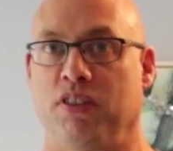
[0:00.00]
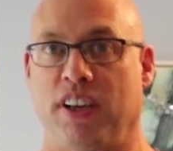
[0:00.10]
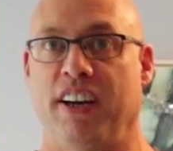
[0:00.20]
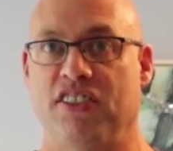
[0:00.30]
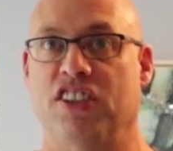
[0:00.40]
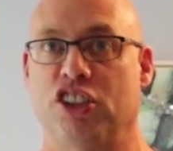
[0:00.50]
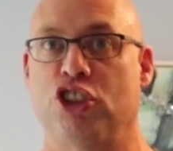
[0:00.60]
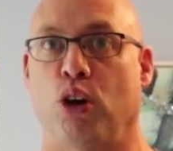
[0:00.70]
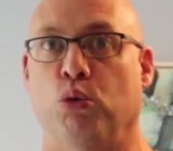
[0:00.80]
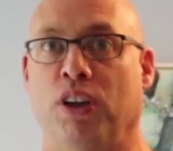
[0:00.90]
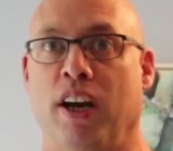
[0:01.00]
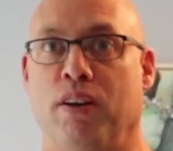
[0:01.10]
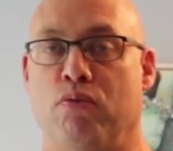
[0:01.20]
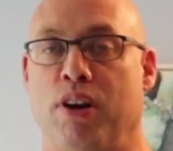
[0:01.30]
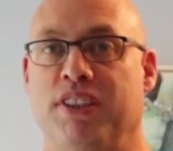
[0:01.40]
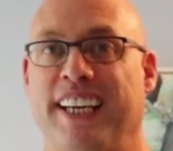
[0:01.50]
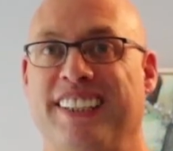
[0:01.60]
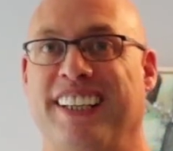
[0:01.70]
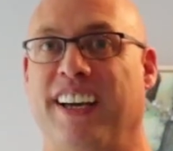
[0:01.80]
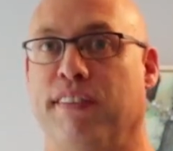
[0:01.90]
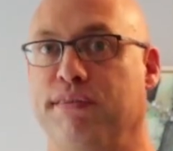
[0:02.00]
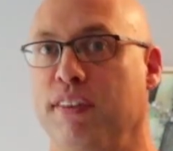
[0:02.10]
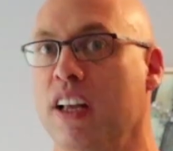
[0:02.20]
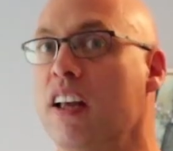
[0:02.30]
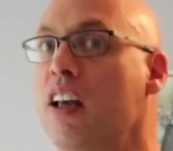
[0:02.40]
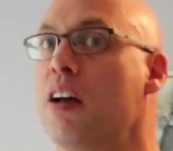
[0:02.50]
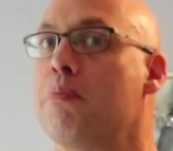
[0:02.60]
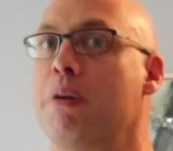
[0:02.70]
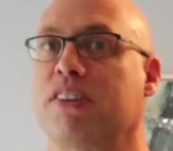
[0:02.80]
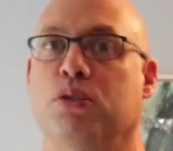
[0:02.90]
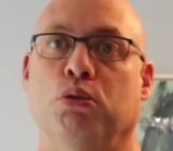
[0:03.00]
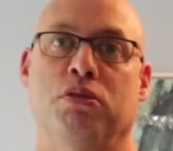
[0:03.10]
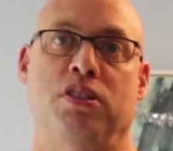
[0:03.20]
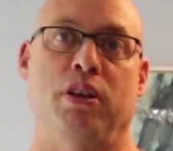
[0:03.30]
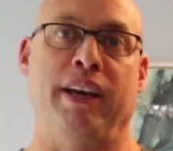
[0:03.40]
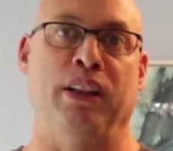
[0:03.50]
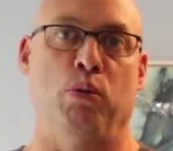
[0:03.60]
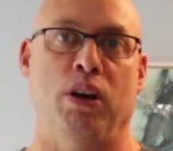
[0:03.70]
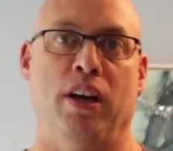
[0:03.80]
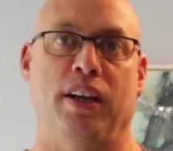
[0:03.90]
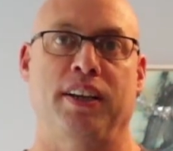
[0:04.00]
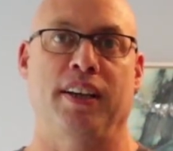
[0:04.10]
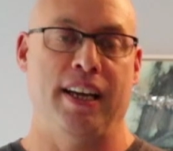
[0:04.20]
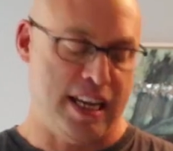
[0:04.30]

so that it's the shoulder and rotator cuff muscles doing the work.